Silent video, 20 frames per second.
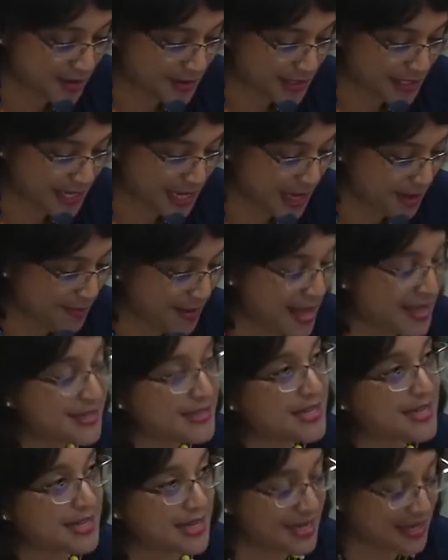team at
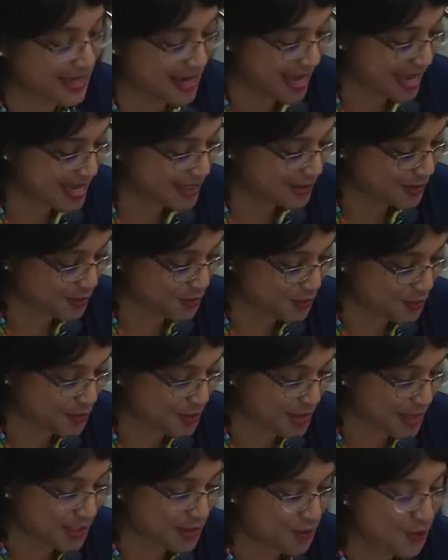Santa Ana High
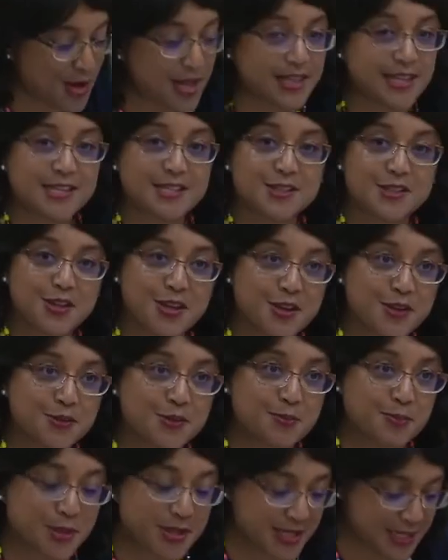School, as well as
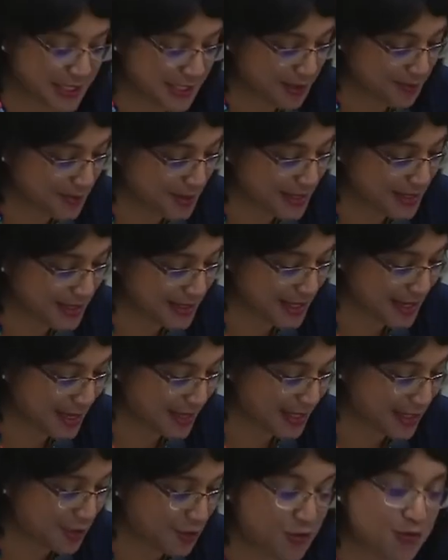those participants
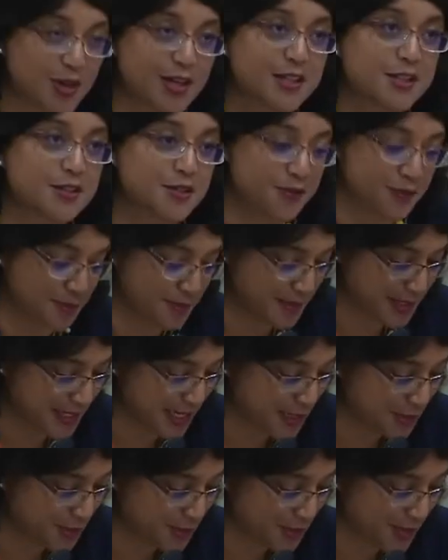and instructors from
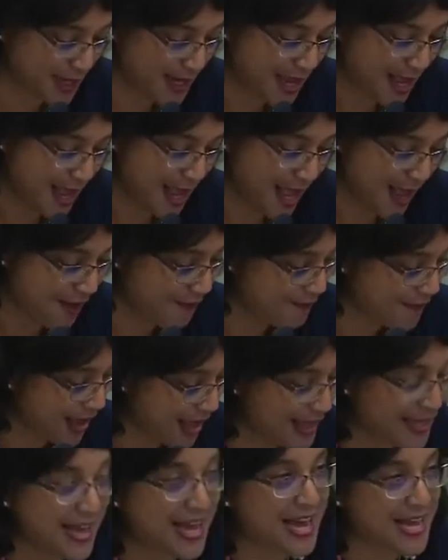Century and
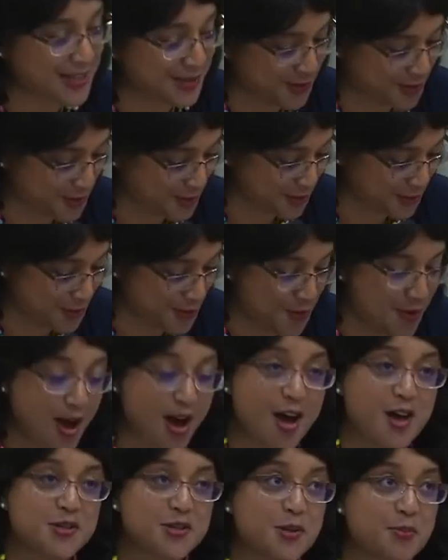Valley High Schools who
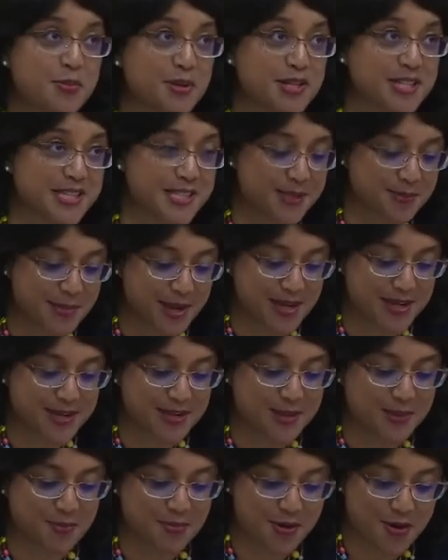also participated
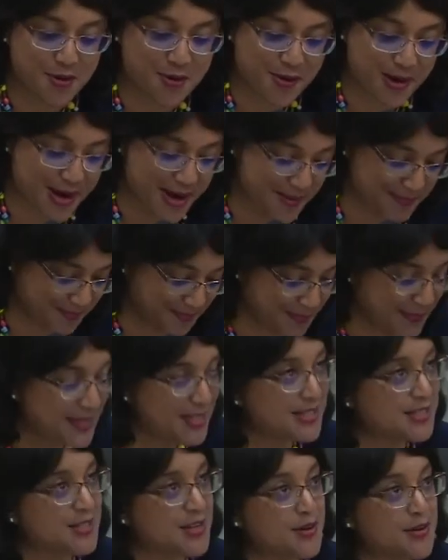in the program.
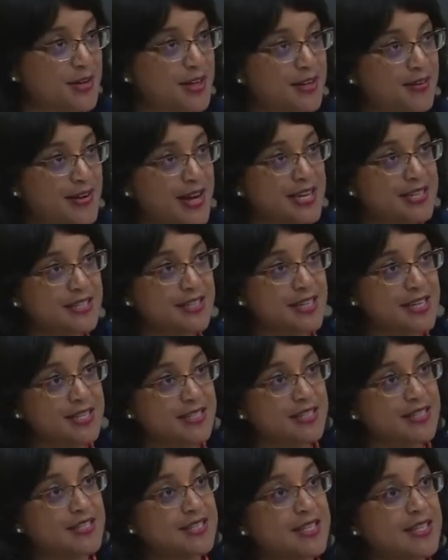So
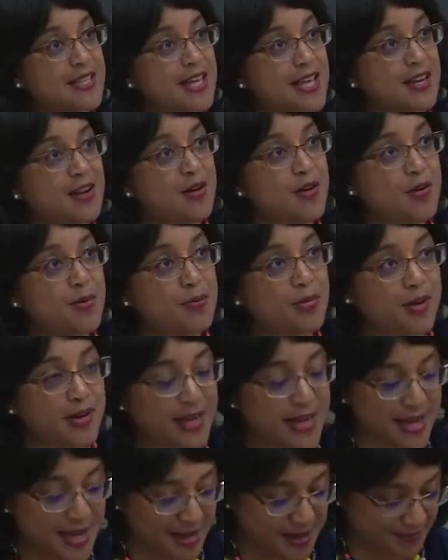congratulations to that whole
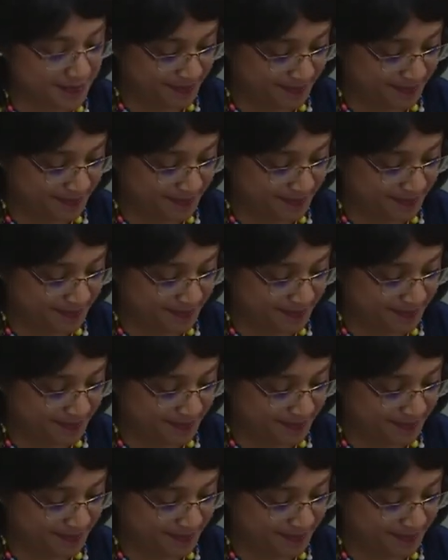brigade.